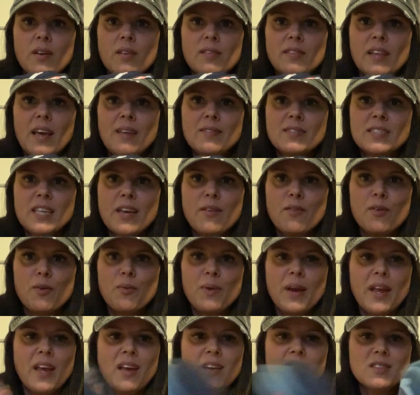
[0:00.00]
lifesaver
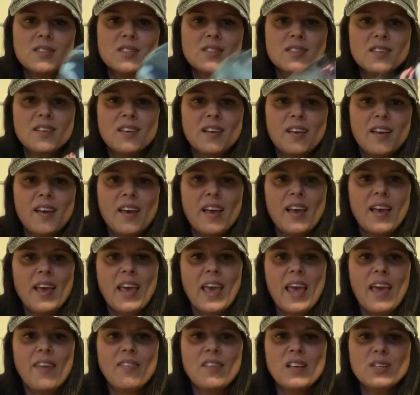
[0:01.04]
rings,
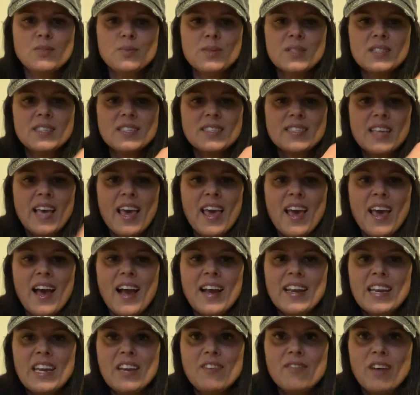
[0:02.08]
and these ones say I
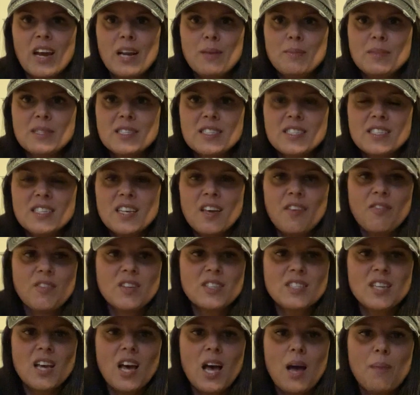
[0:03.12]
need vitamin C on the
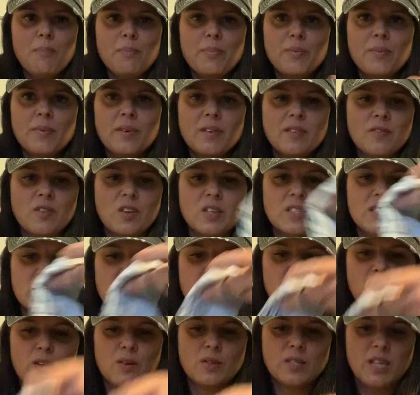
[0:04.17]
top. You can
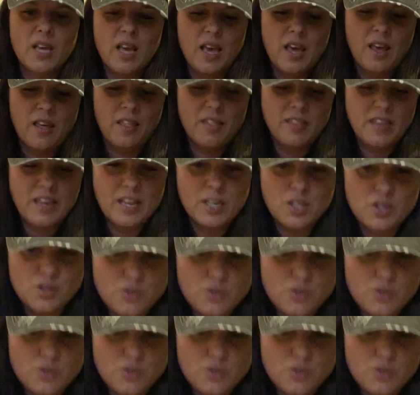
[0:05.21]
see those. The